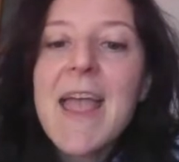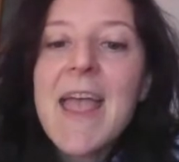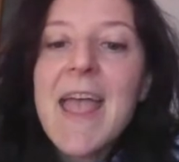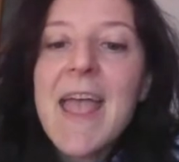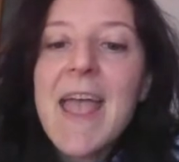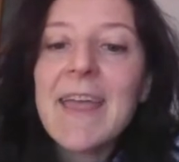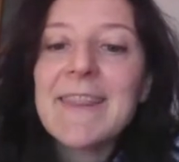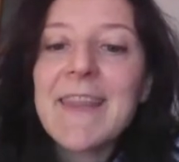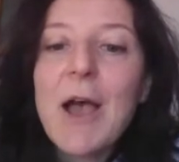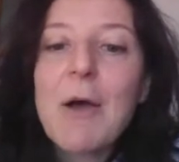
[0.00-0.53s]

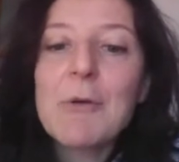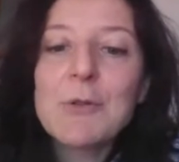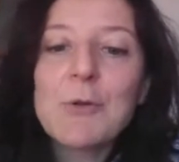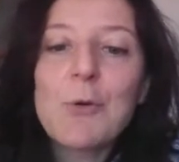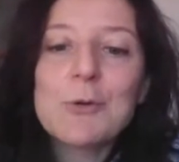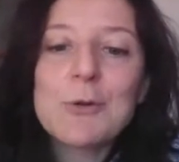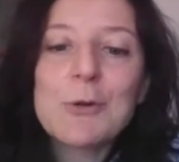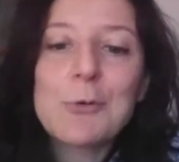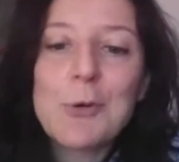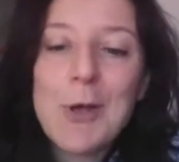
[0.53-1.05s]
And now in
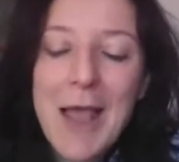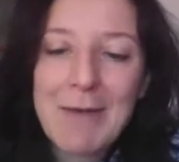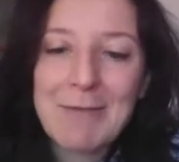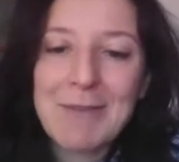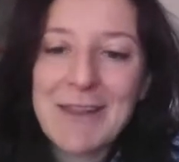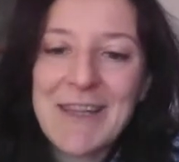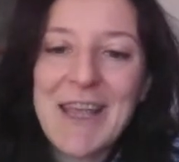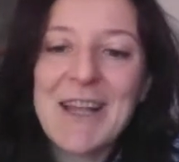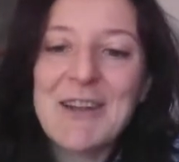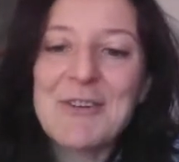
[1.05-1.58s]
order to have the
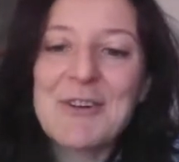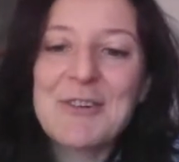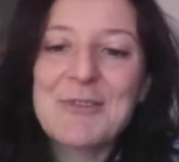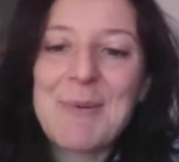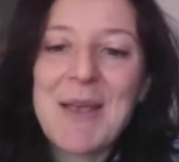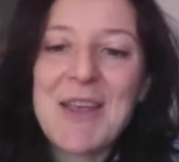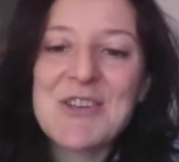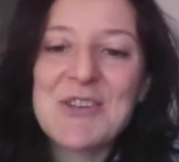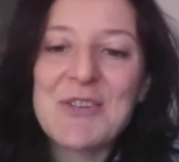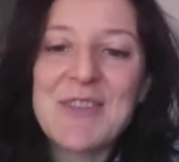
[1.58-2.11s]
Taylor
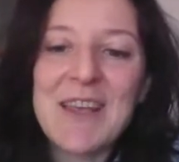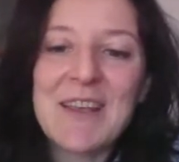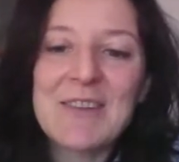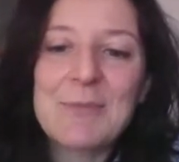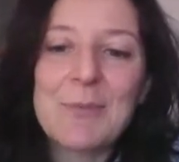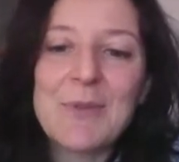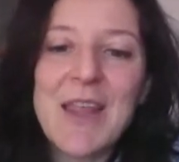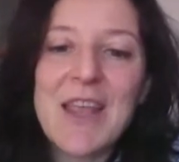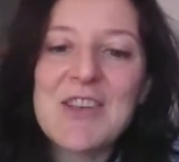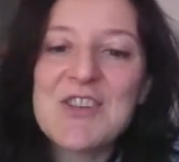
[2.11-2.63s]
expansion of the
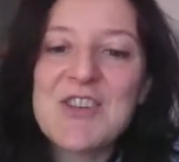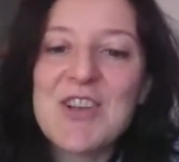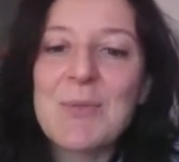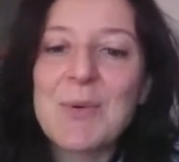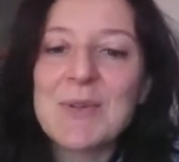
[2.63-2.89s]
exponential,